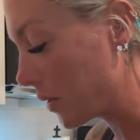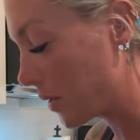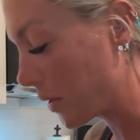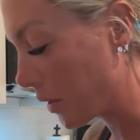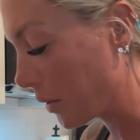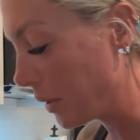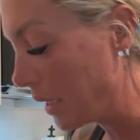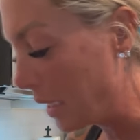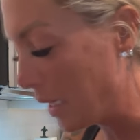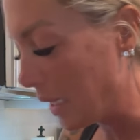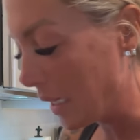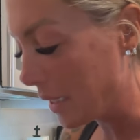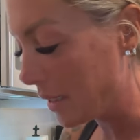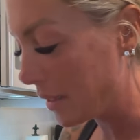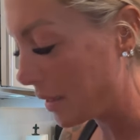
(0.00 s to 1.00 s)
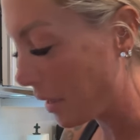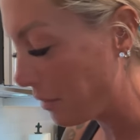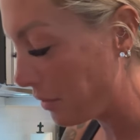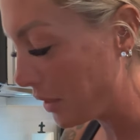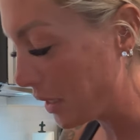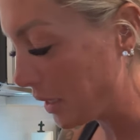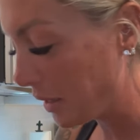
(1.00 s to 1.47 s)
So it's
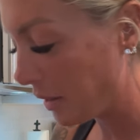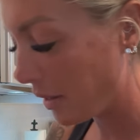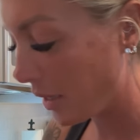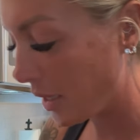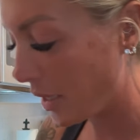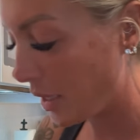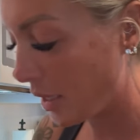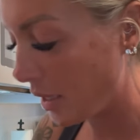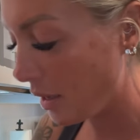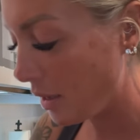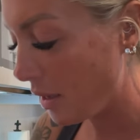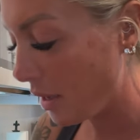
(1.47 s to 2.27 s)
definitely